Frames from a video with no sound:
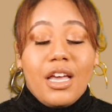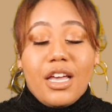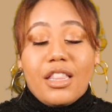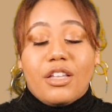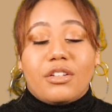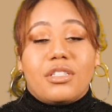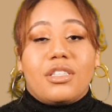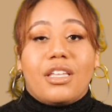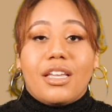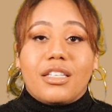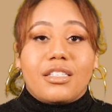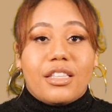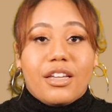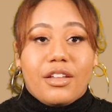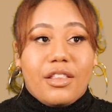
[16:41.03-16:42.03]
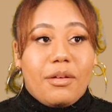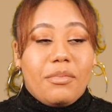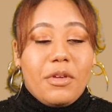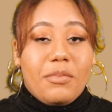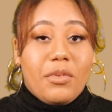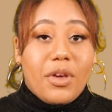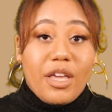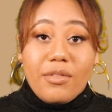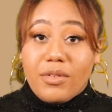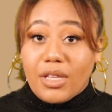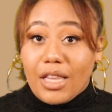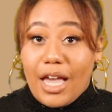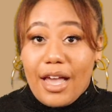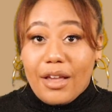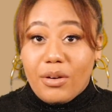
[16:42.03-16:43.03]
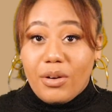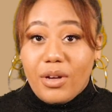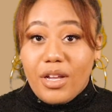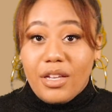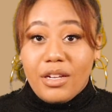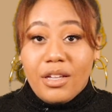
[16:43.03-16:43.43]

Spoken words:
and there's things there that people can rely on.